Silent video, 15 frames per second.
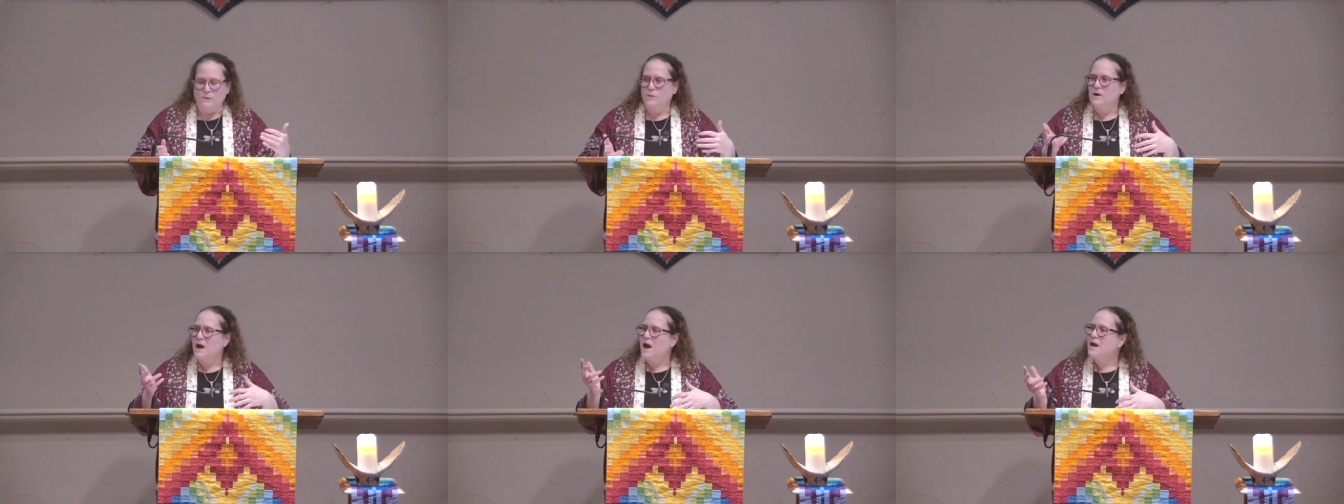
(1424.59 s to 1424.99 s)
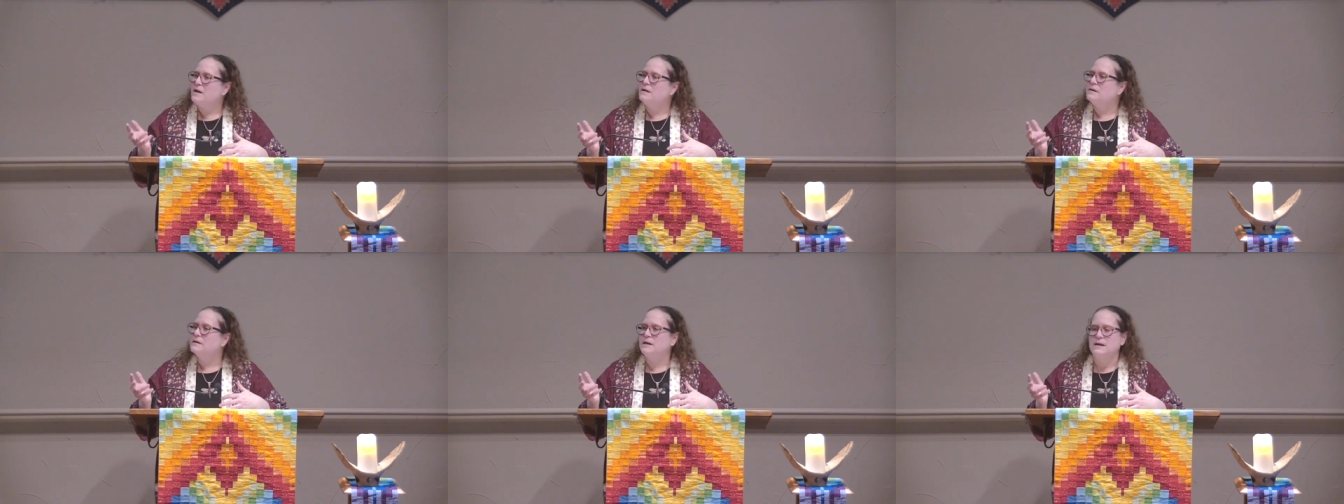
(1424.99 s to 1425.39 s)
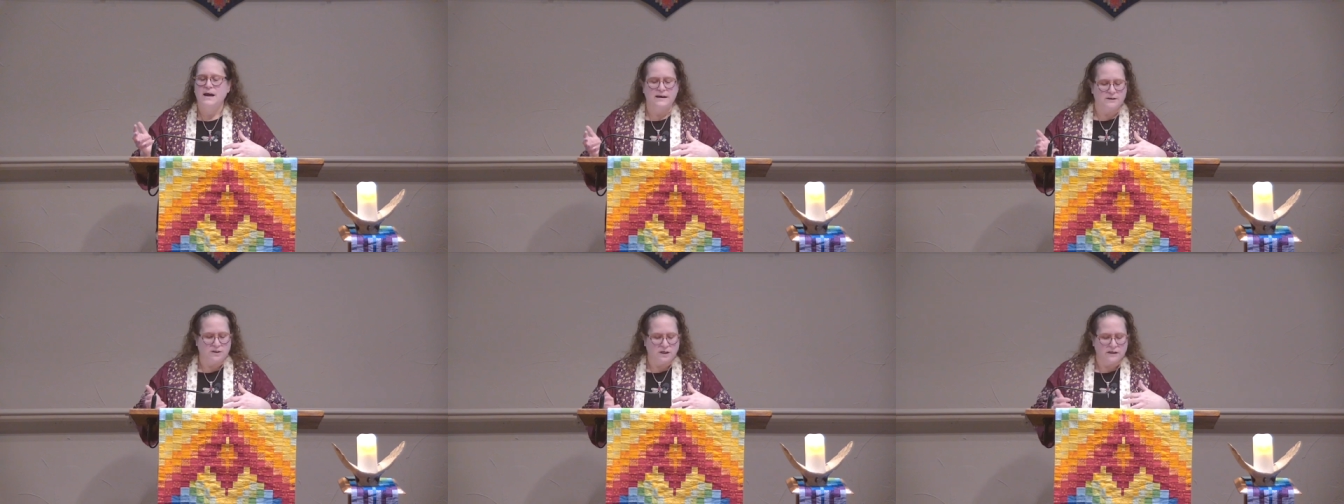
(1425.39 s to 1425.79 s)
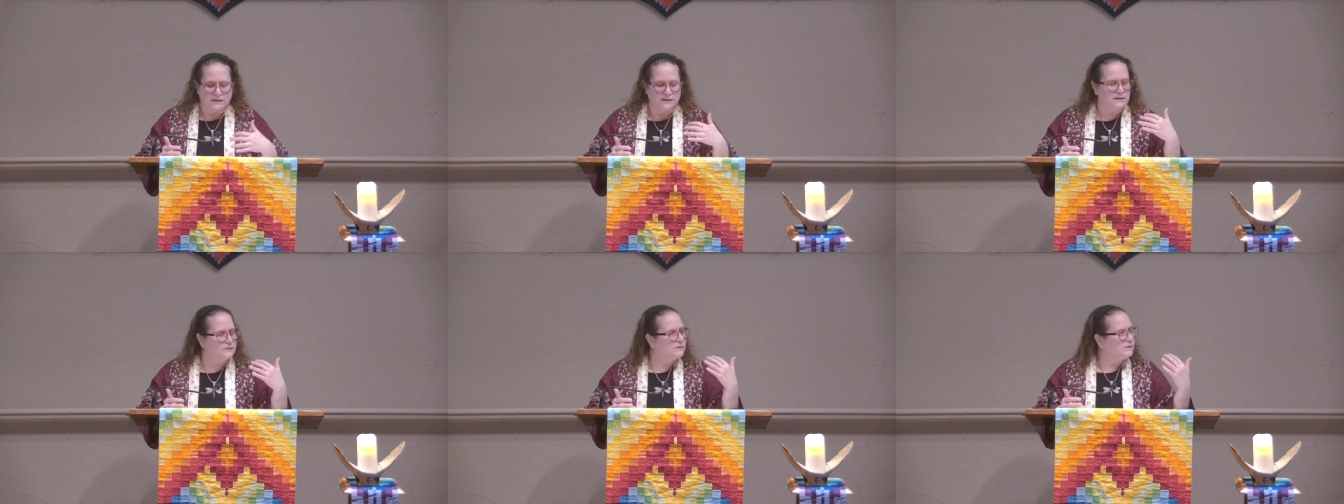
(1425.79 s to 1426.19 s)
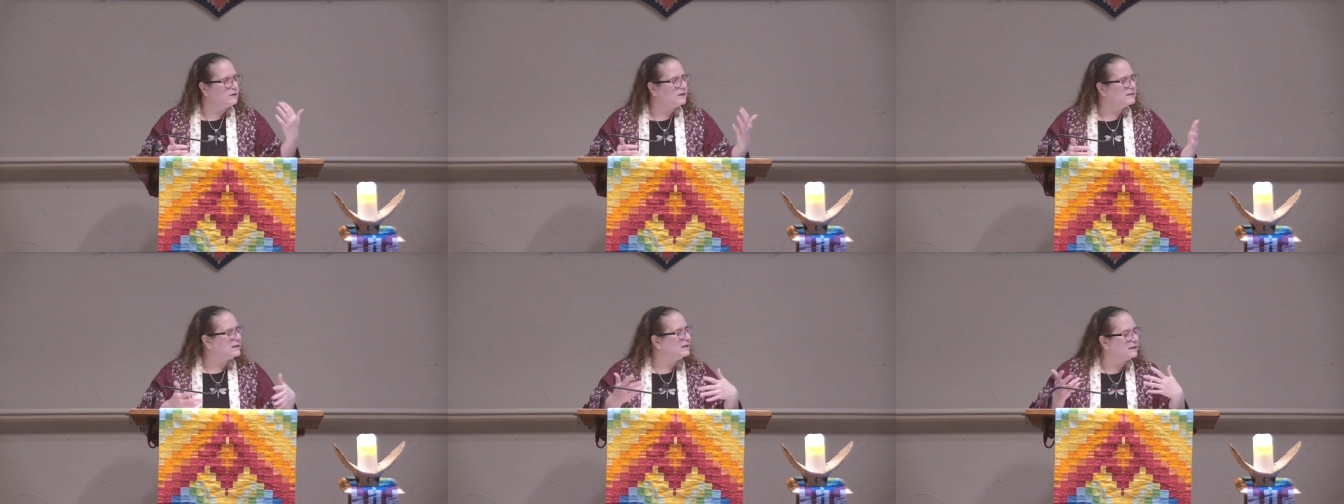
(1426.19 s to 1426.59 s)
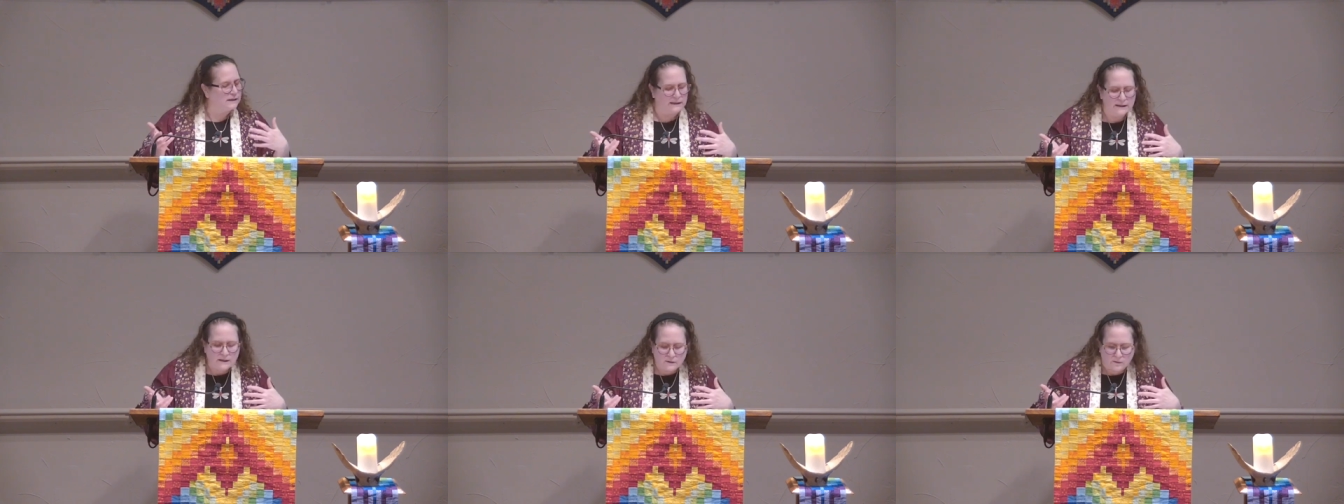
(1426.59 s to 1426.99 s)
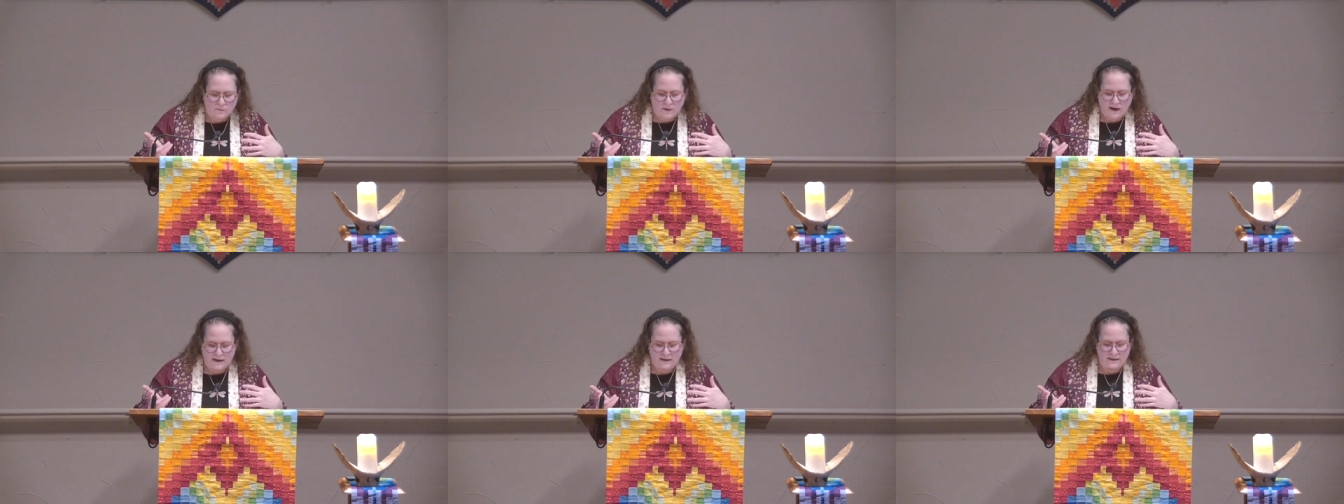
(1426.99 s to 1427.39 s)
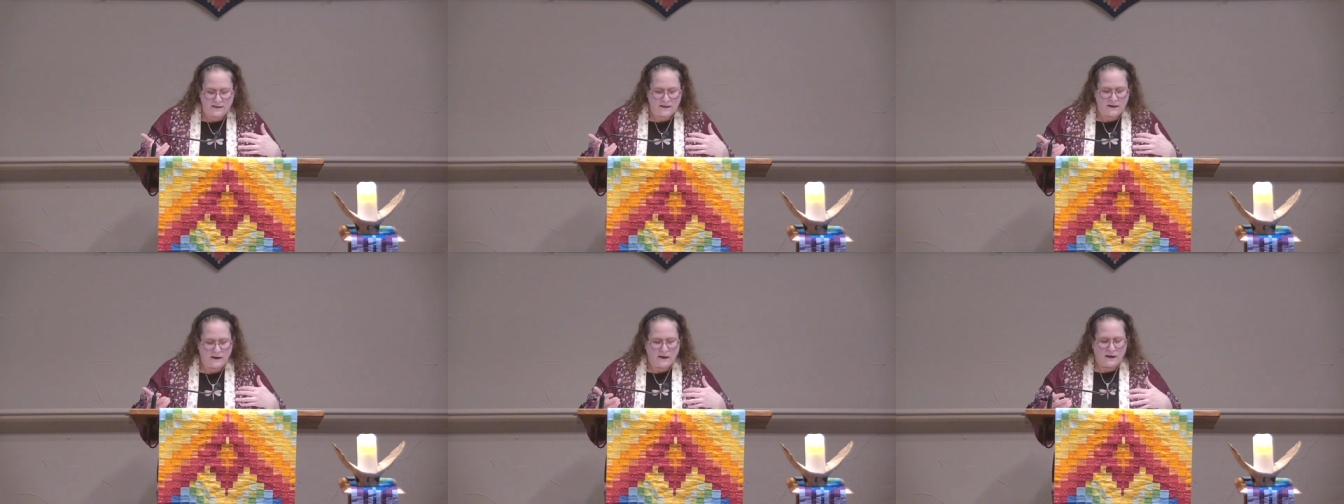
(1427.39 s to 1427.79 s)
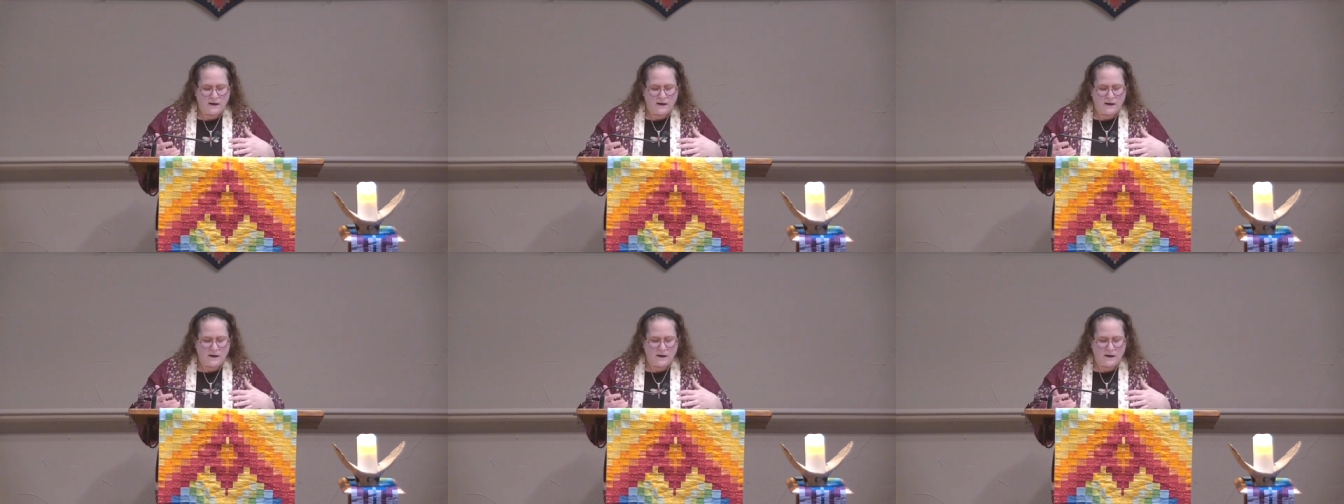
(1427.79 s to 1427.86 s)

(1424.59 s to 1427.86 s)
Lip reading: We're not looking at just, is it a legal right?